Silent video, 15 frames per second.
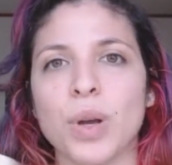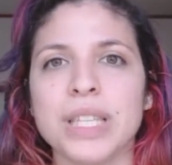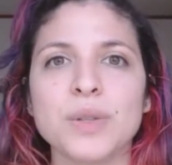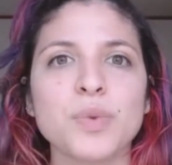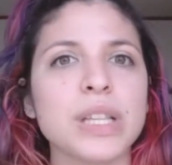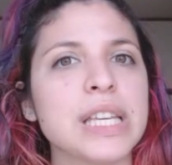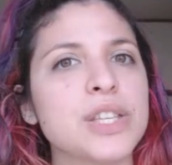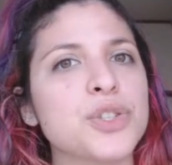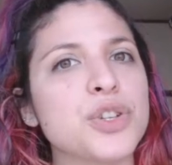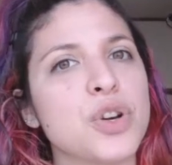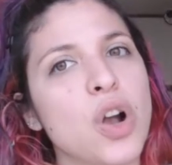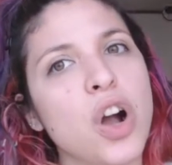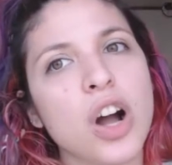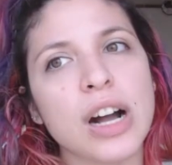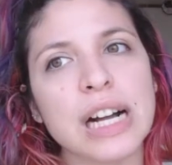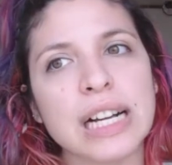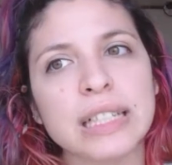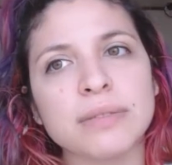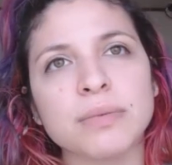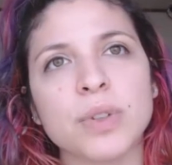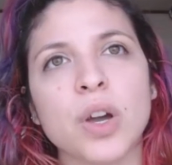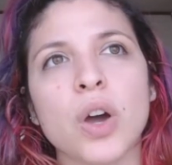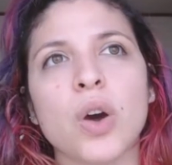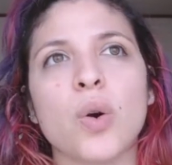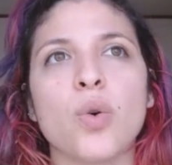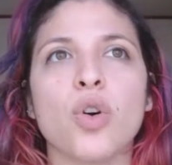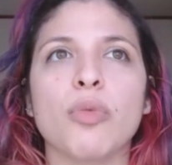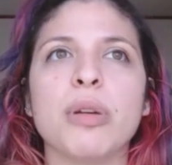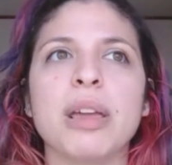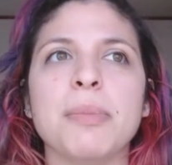wasn't really strong,
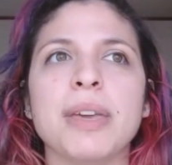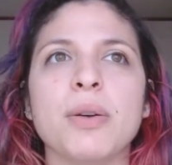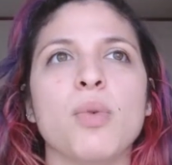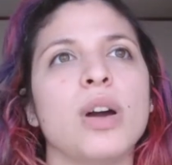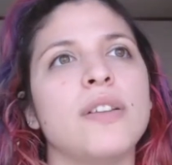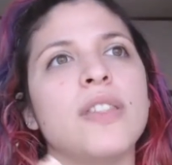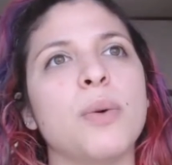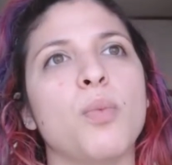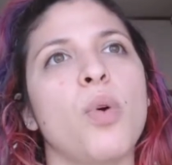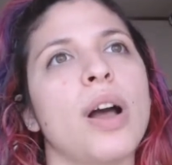or maybe one of them